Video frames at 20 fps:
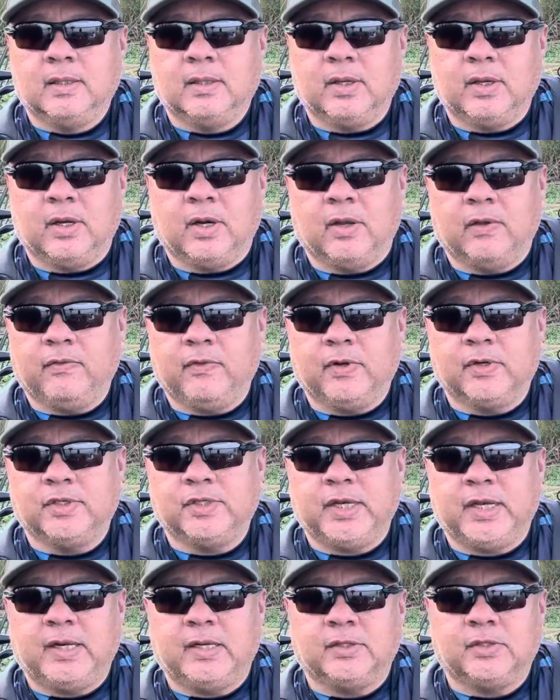You know, if you're
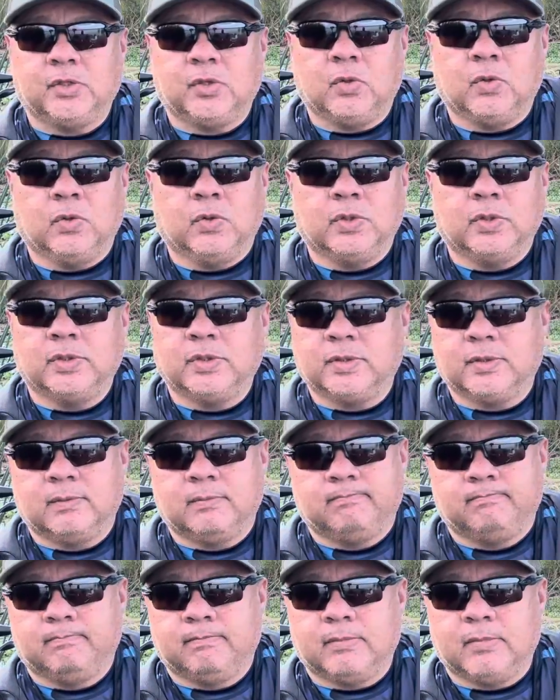seeing schools,
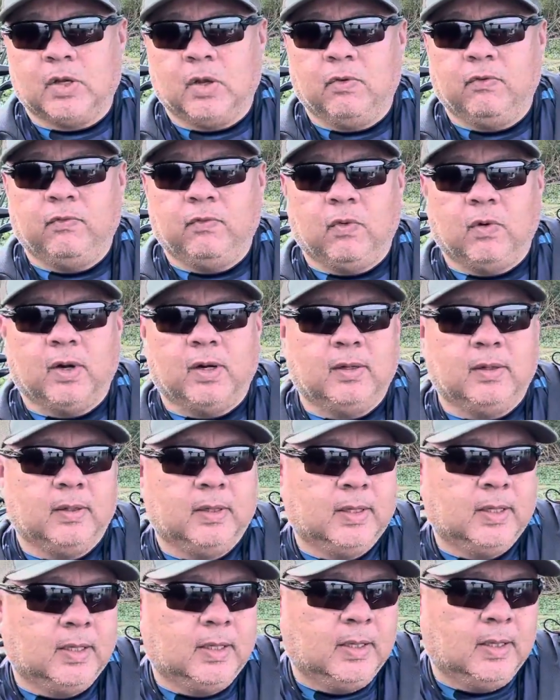go for it.
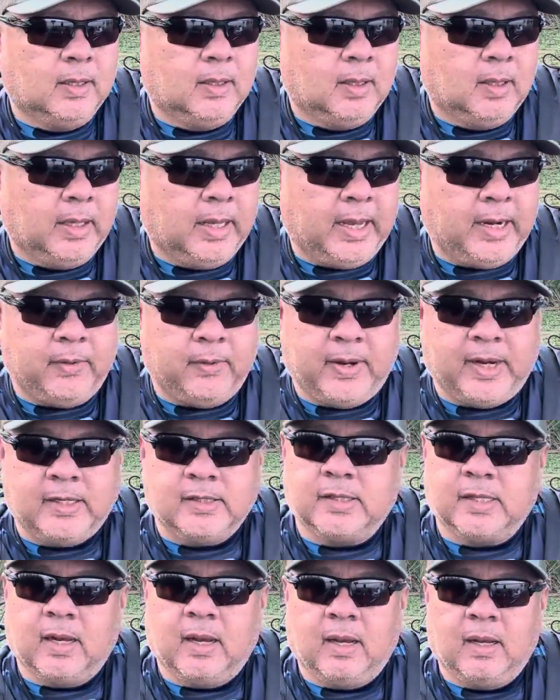
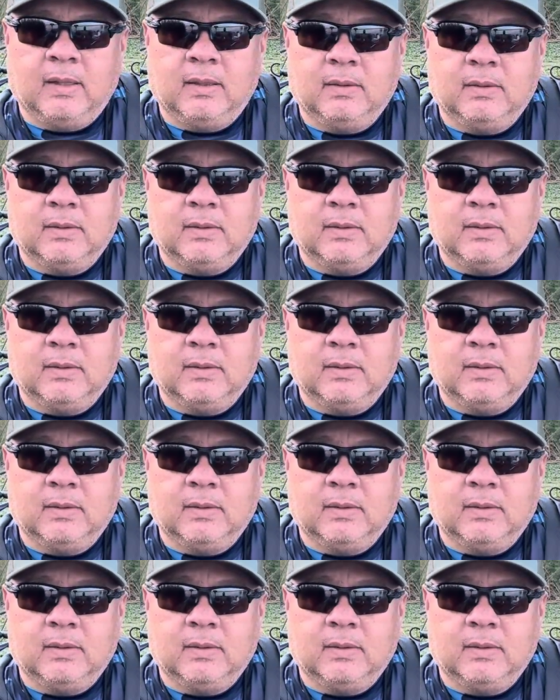Anyways, yeah,